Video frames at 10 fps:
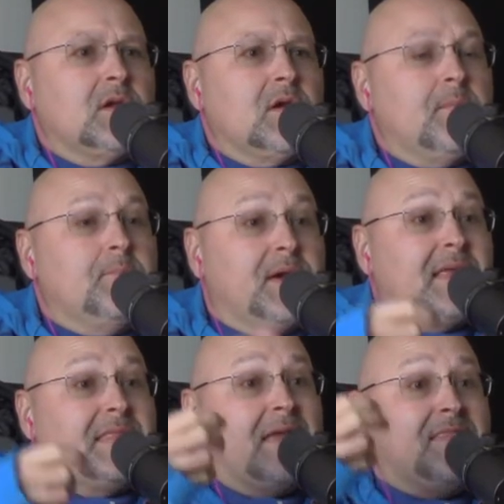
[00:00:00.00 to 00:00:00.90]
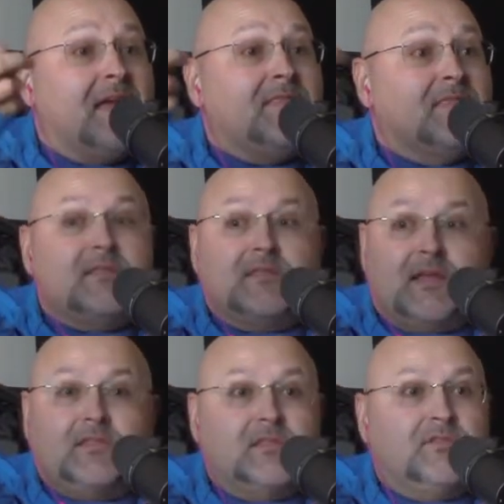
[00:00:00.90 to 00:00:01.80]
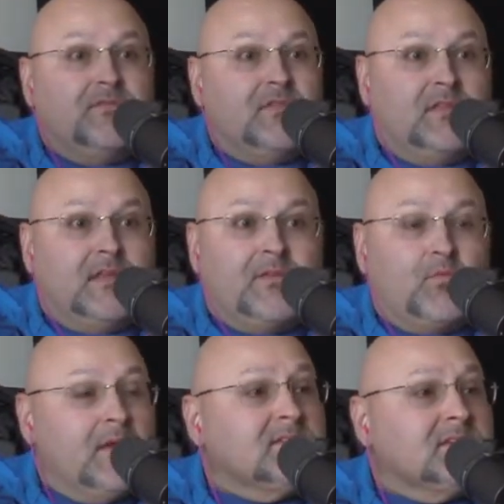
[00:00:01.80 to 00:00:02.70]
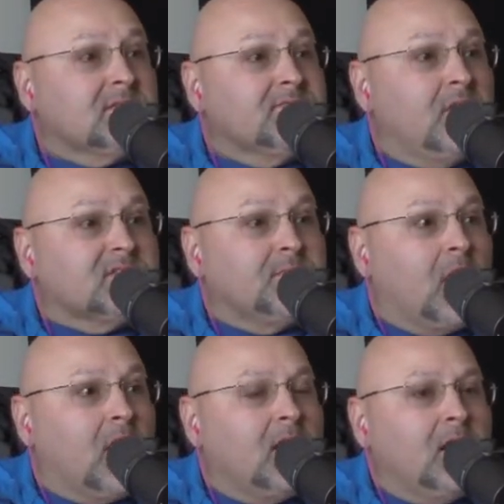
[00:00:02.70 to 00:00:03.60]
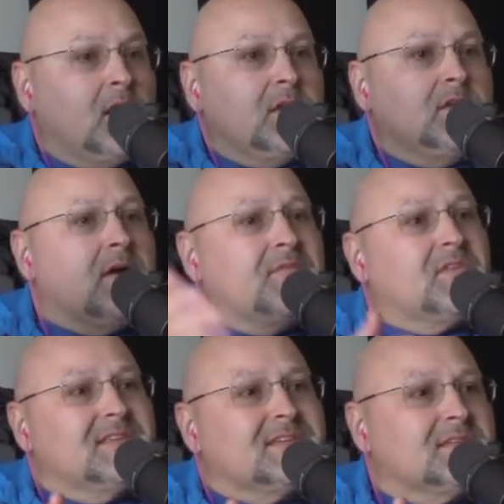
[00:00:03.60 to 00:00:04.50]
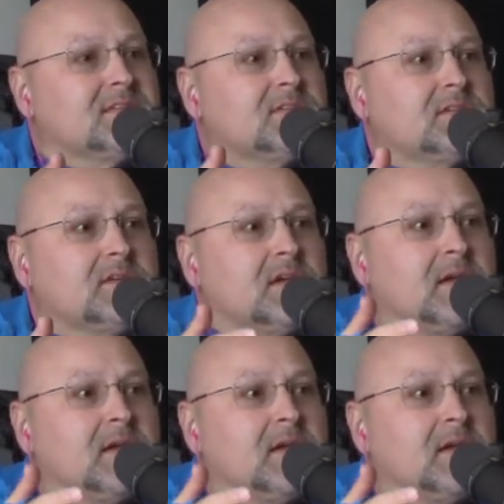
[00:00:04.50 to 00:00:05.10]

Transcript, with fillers: but and then then then the rail system falls apart. You have to listen to and the. Then you